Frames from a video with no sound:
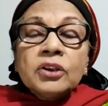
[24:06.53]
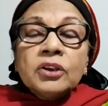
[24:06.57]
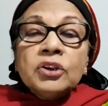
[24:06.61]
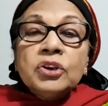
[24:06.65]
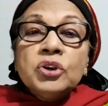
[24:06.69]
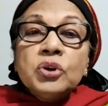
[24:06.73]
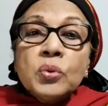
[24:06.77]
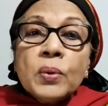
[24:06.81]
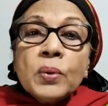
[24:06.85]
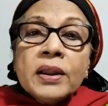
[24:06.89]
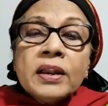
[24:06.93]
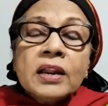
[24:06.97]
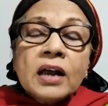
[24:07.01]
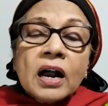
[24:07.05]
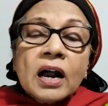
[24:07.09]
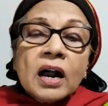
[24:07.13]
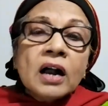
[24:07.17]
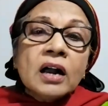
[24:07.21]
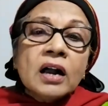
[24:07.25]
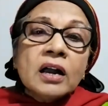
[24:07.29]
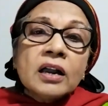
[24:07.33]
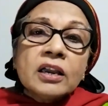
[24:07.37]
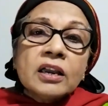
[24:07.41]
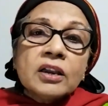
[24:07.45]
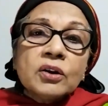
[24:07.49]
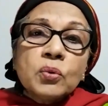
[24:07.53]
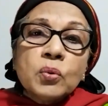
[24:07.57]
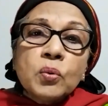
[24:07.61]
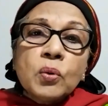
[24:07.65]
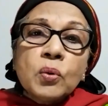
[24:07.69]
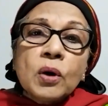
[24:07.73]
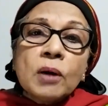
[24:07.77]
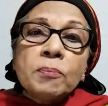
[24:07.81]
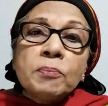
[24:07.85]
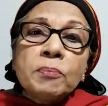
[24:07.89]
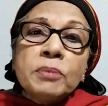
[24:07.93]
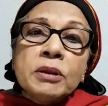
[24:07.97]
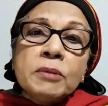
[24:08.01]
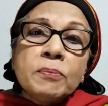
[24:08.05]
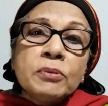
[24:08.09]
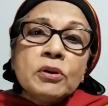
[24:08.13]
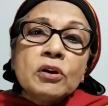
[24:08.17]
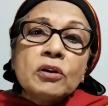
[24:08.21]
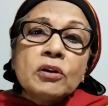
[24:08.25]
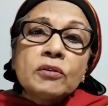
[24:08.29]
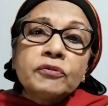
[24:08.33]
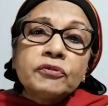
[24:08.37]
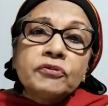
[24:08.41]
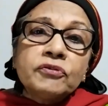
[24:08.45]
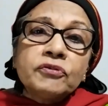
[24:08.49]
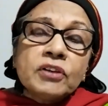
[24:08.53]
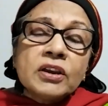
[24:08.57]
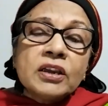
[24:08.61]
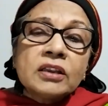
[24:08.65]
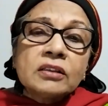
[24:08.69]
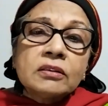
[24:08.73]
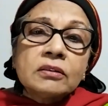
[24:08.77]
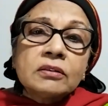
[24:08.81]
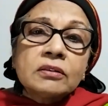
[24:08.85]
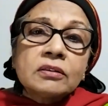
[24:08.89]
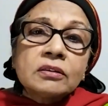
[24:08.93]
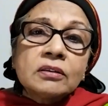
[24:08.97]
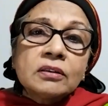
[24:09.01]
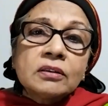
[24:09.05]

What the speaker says: You and I, who are people of faith,